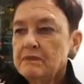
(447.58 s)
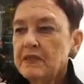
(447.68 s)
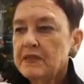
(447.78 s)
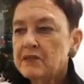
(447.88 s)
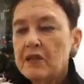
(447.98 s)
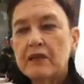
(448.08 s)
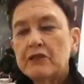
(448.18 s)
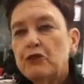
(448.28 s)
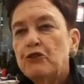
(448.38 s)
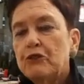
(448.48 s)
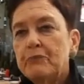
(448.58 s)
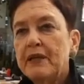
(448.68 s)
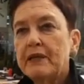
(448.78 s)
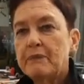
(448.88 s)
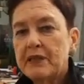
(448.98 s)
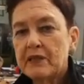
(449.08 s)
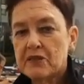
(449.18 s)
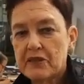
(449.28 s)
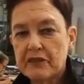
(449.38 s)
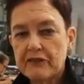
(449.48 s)
It's not on YouTube yet
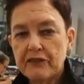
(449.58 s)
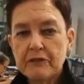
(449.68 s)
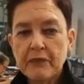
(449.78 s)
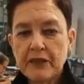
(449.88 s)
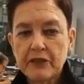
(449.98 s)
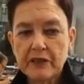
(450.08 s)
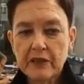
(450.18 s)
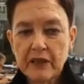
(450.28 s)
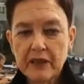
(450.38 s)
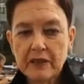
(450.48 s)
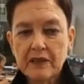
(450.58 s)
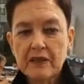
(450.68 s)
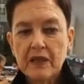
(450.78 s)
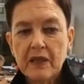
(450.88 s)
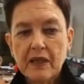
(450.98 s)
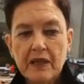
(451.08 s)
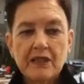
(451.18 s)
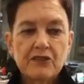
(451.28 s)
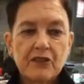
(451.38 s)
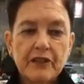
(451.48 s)
because the filmmaker,
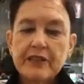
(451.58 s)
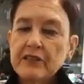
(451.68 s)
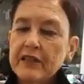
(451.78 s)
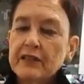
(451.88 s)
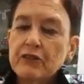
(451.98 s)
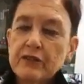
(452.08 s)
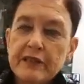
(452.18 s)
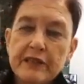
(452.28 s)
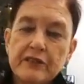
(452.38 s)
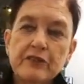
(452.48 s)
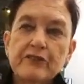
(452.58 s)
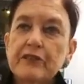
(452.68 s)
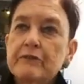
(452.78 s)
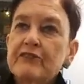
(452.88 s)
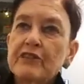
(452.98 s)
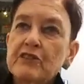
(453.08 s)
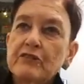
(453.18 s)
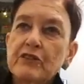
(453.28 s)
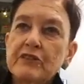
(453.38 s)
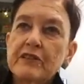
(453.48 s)
he's starting to enter it into film
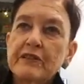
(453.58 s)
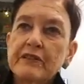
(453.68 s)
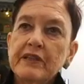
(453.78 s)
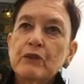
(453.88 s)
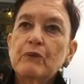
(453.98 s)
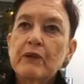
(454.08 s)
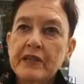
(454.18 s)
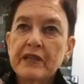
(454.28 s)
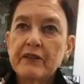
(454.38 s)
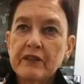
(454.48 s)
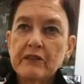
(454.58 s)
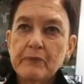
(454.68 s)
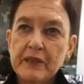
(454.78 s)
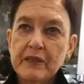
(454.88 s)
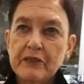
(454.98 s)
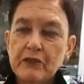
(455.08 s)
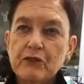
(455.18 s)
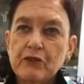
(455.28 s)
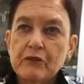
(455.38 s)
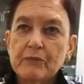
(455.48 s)
festivals. And they don't want anything to be on
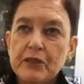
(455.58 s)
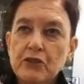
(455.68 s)
YouTube. But